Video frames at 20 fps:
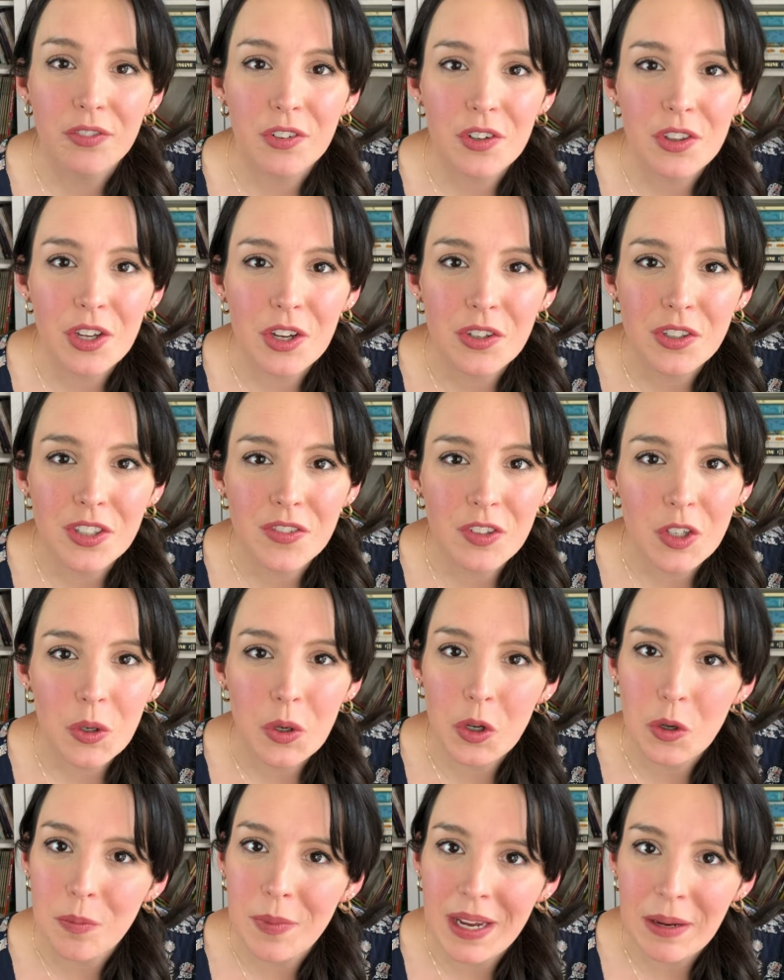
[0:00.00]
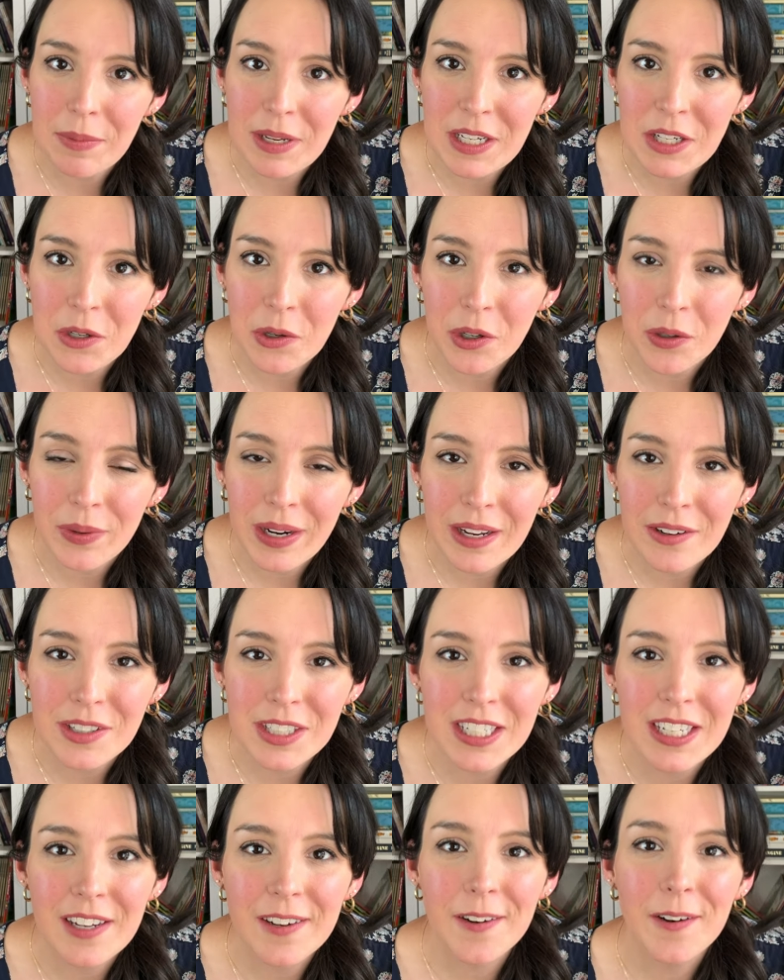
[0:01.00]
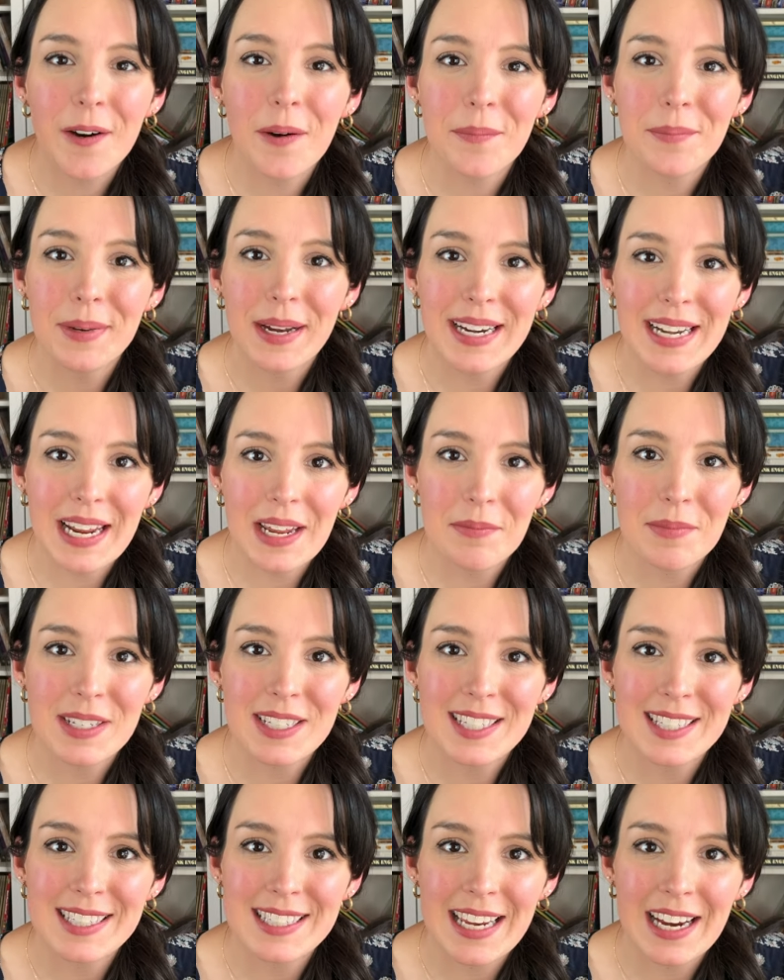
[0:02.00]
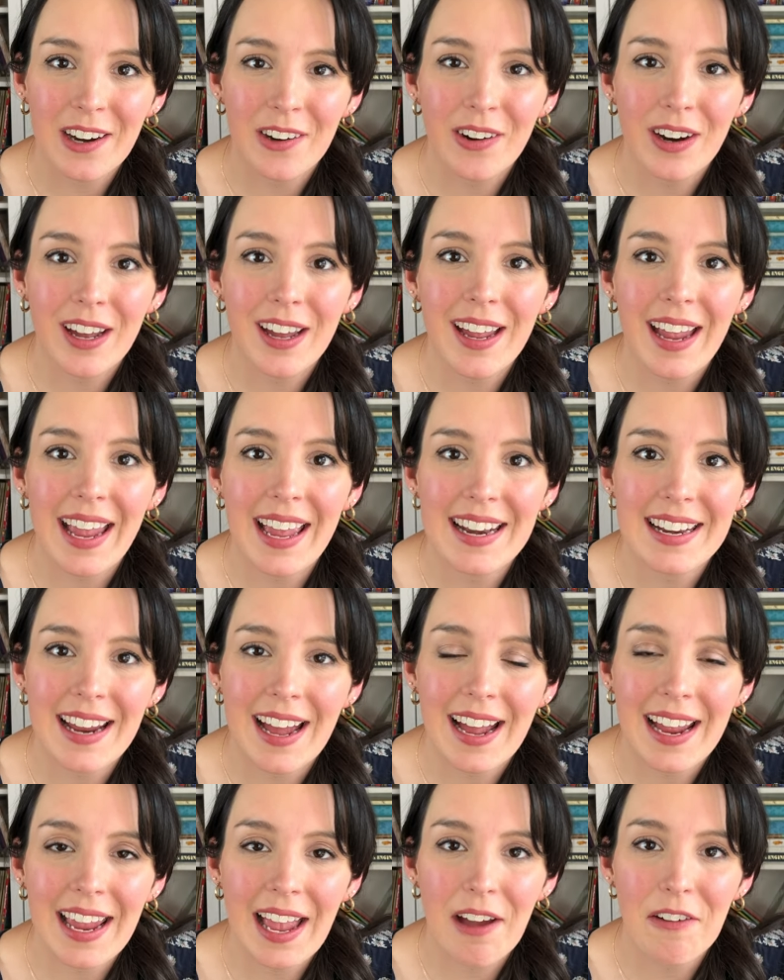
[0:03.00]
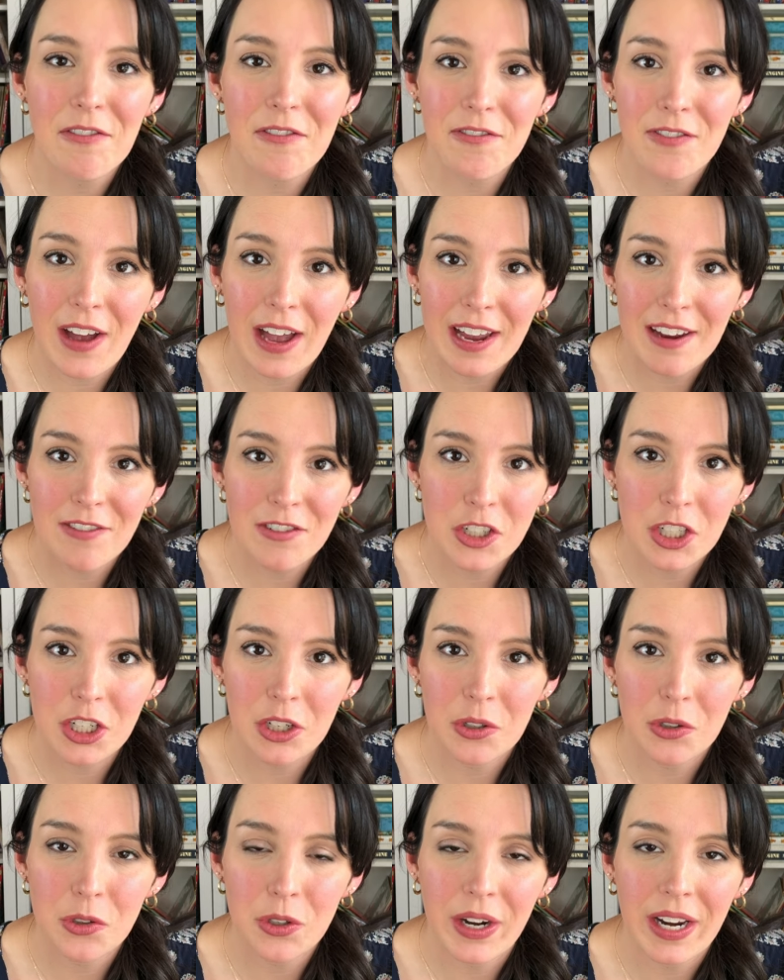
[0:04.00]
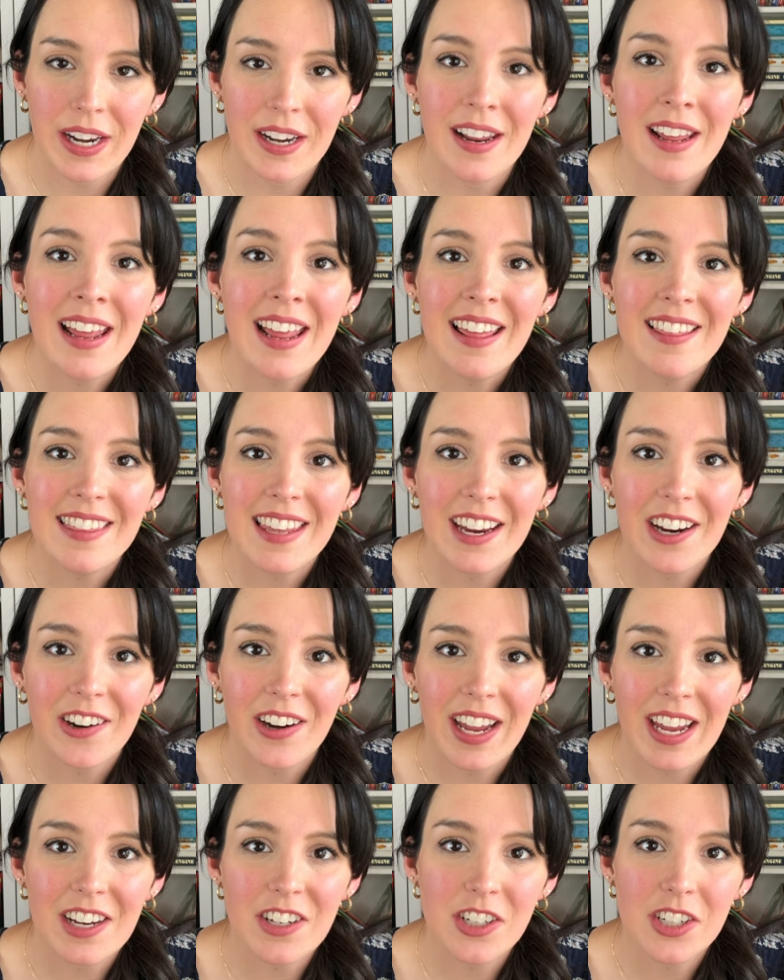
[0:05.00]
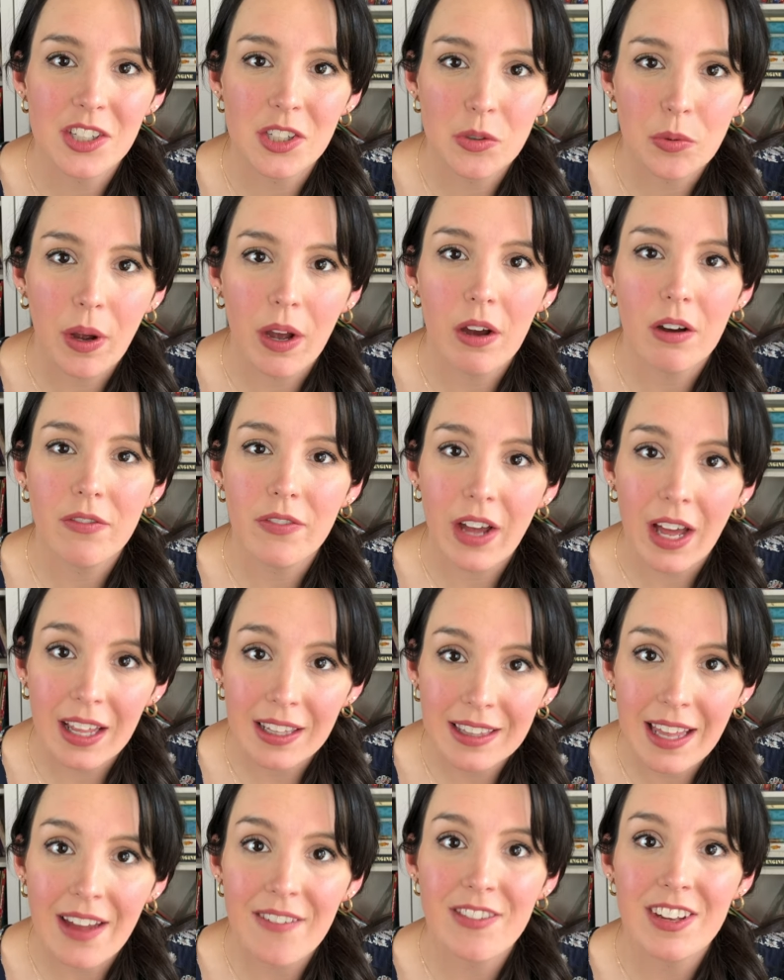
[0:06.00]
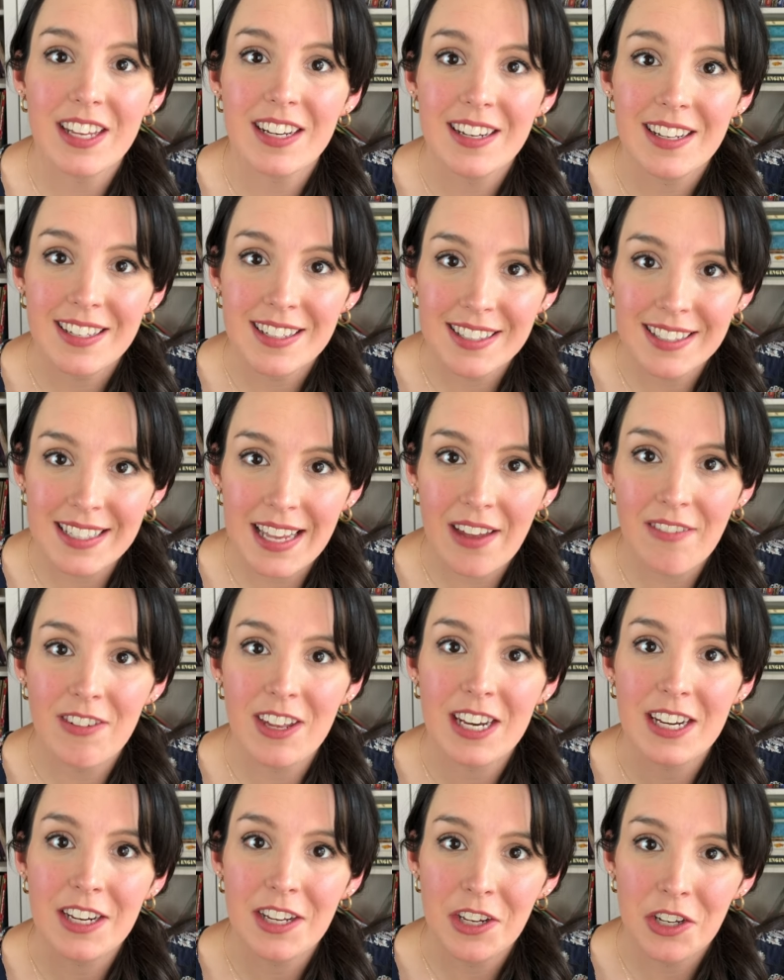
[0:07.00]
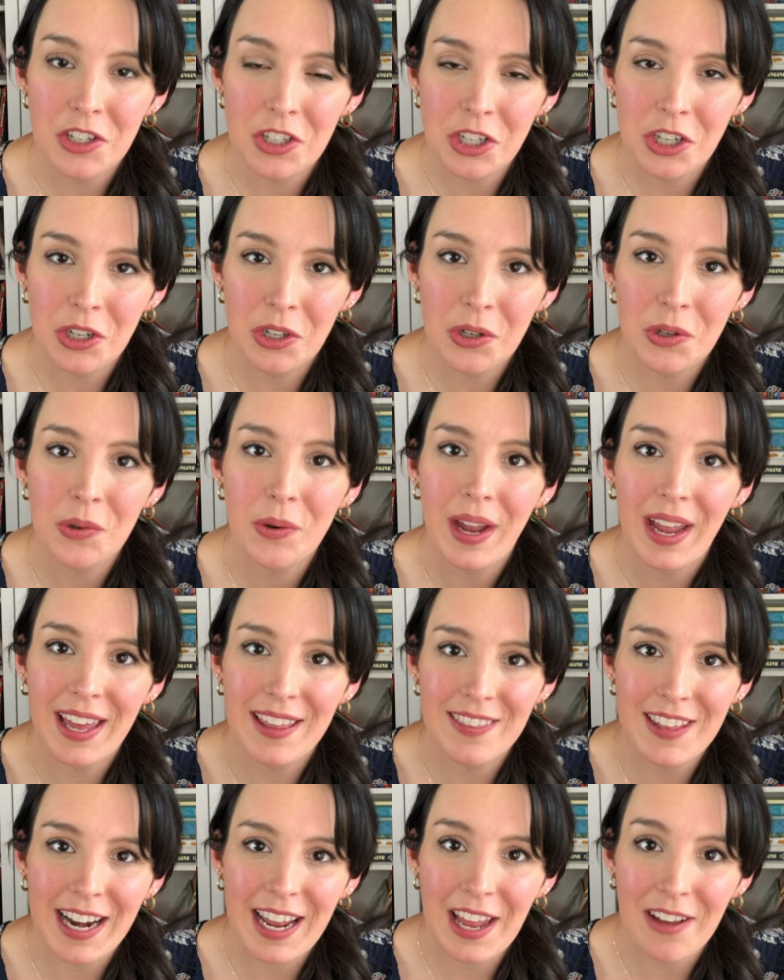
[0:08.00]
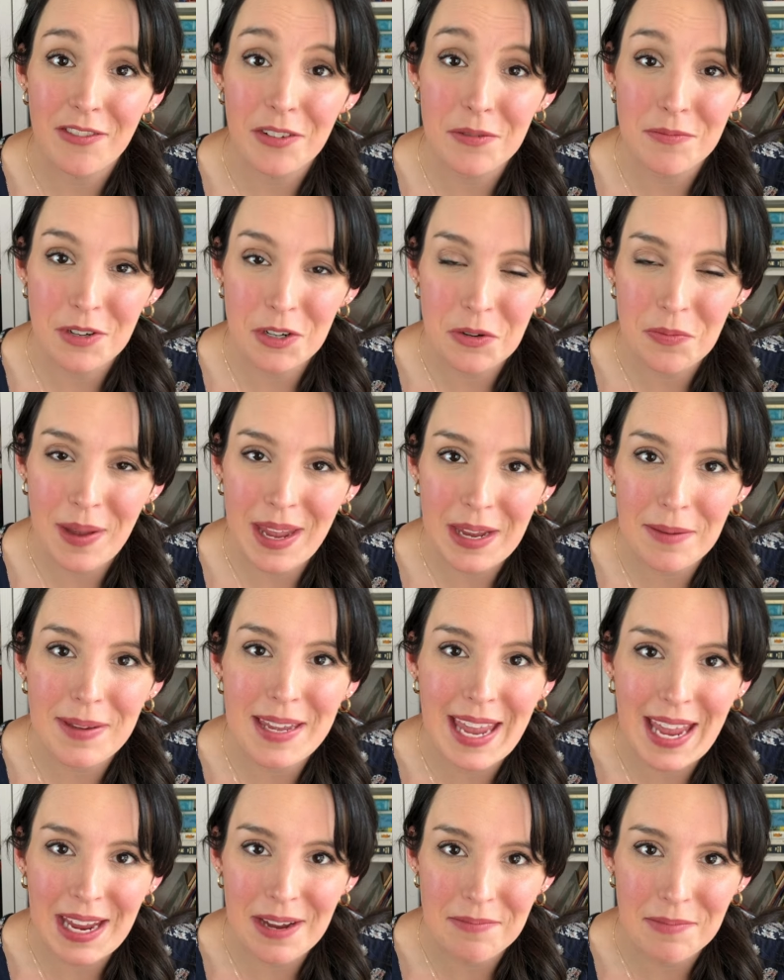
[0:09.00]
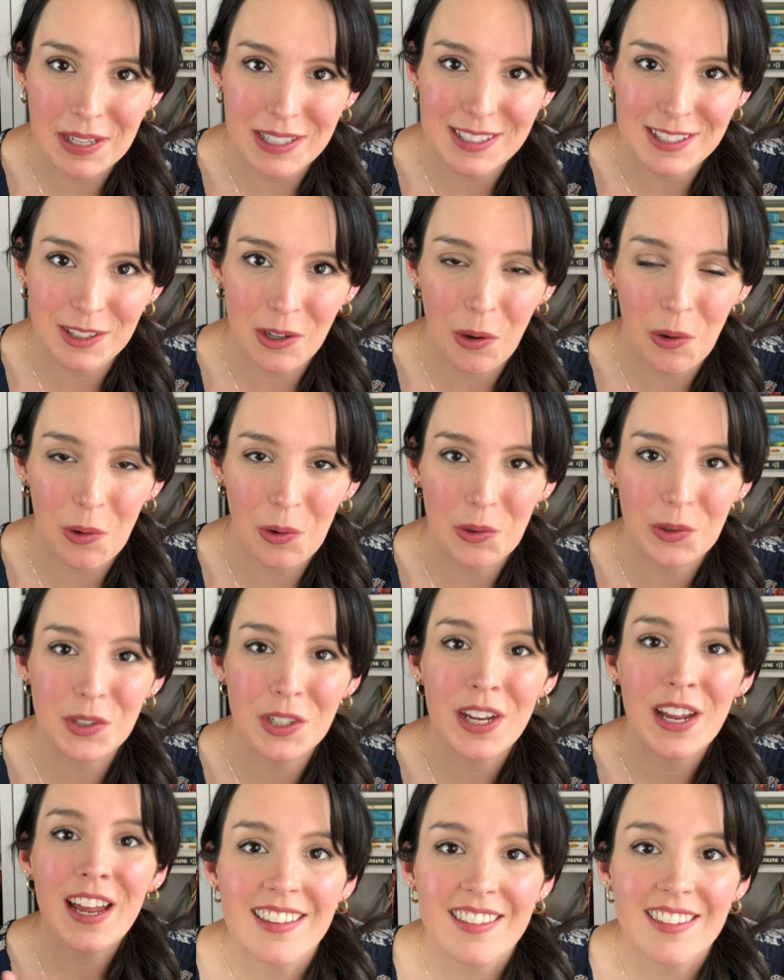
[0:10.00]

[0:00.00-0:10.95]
for those of you who may be new around here, my name is Sarah and I have five children. They are ages 12, 11, 7, 2, and then I have a new baby, eight months old.